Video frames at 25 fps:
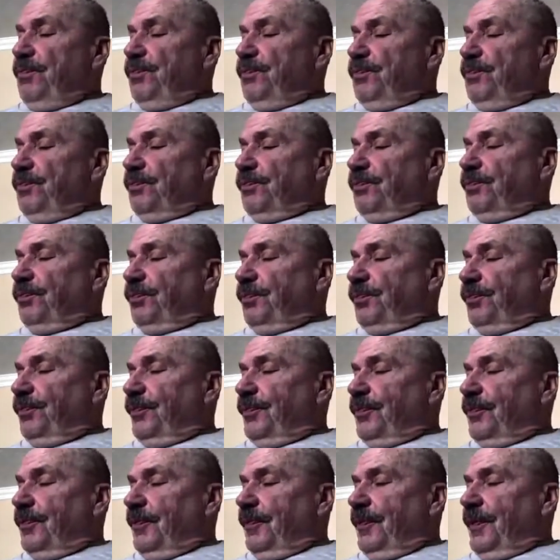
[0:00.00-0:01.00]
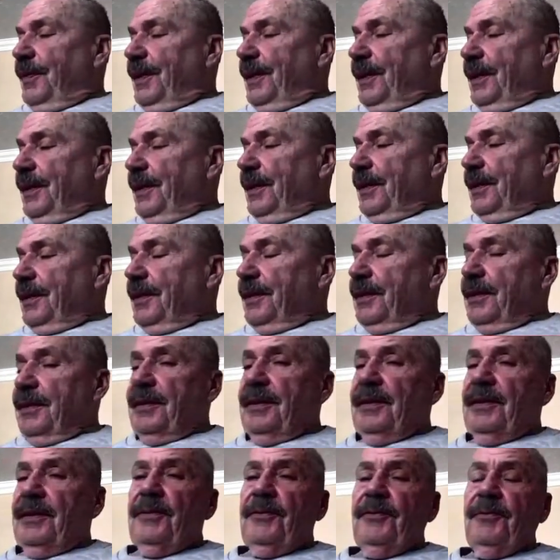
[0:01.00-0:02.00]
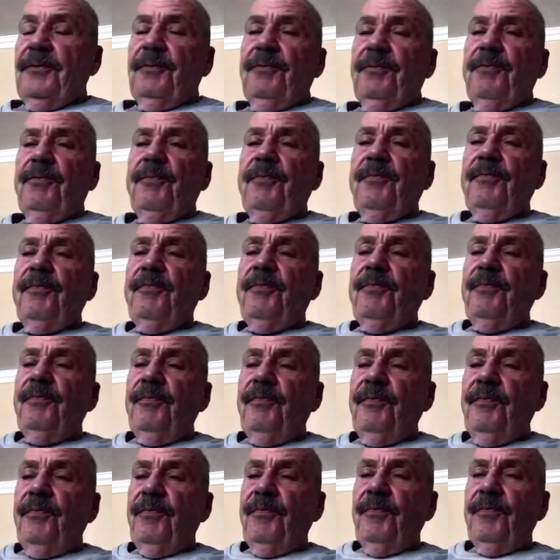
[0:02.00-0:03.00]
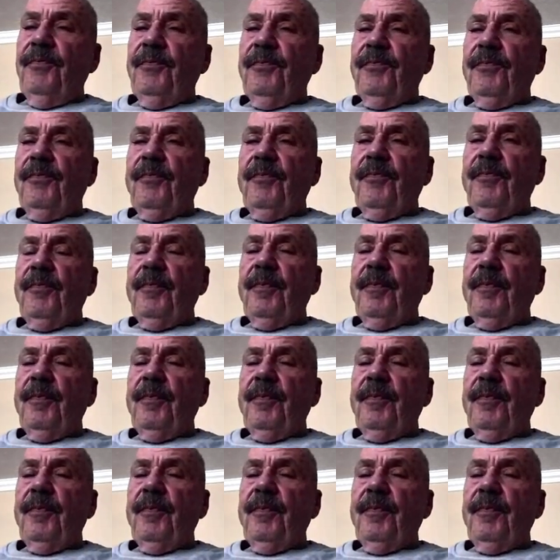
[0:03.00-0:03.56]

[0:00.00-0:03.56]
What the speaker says: (silent)